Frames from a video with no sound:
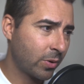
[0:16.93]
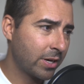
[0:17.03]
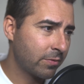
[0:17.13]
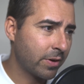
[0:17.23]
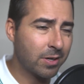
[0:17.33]
so
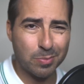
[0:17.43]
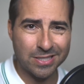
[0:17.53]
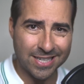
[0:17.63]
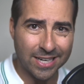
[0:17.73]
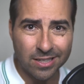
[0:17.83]
I didn't find it
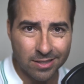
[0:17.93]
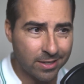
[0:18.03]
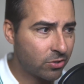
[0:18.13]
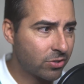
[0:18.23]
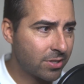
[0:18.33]

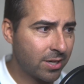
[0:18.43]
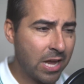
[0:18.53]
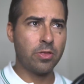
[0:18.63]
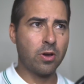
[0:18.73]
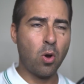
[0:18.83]
particularly
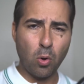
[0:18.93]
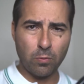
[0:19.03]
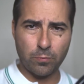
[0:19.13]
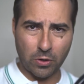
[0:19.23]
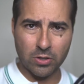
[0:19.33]
interesting. The
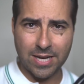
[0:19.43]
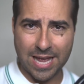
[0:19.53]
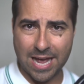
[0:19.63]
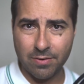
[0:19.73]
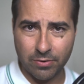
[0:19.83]
whole first
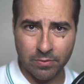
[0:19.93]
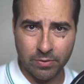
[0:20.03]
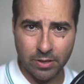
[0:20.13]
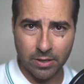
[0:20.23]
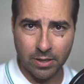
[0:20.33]
half
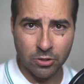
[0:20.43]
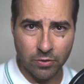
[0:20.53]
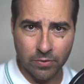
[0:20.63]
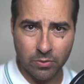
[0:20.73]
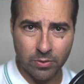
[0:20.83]
of the
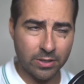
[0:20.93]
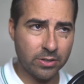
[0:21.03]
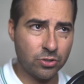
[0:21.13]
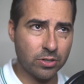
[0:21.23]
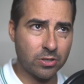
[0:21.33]
interview
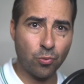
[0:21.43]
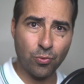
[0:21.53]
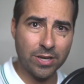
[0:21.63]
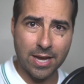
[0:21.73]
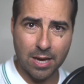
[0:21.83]
is just a
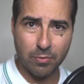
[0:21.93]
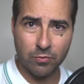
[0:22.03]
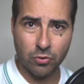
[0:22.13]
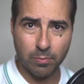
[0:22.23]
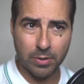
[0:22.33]
recap
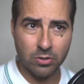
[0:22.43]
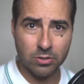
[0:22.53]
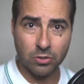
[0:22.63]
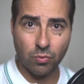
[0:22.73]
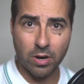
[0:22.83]
of Jordan
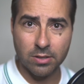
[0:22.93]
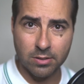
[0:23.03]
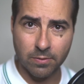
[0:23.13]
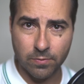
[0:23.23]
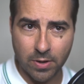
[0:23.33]
Peterson's
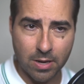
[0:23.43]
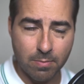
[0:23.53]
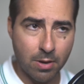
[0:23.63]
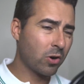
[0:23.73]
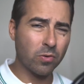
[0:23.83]
rise to
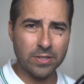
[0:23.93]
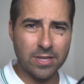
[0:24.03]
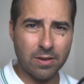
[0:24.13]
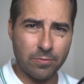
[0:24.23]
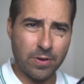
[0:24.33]
fame. I don't know if
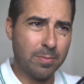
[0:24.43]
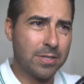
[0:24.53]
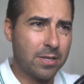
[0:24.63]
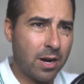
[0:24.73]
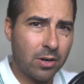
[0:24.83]
he's that
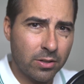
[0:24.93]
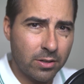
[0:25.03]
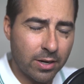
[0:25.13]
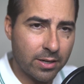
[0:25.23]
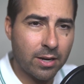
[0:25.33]
famous in
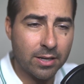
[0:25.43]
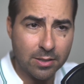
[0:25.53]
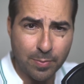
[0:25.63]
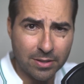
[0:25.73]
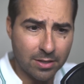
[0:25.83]
Ireland. I, I
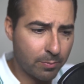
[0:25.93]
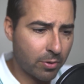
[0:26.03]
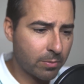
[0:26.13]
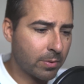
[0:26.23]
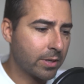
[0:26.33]
expect that he
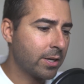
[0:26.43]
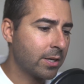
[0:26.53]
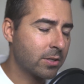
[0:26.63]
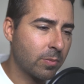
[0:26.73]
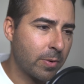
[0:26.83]
probably
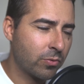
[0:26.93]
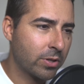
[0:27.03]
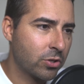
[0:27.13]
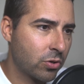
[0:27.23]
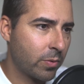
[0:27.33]
is. I'm not
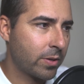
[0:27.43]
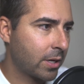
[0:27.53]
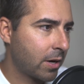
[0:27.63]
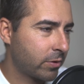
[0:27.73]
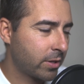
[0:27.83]
really sure why
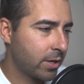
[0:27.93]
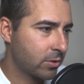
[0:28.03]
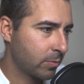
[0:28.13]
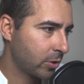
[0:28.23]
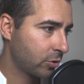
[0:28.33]
they covered
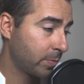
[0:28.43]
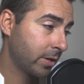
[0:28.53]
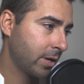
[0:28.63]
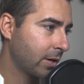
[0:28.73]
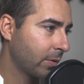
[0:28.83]
that so much, but